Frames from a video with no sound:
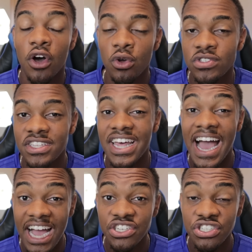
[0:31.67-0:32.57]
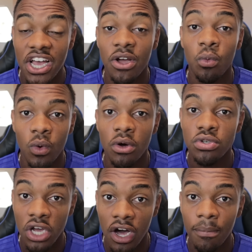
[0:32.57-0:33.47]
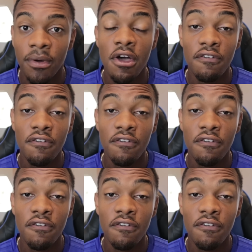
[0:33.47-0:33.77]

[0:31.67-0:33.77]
hosting the World Cup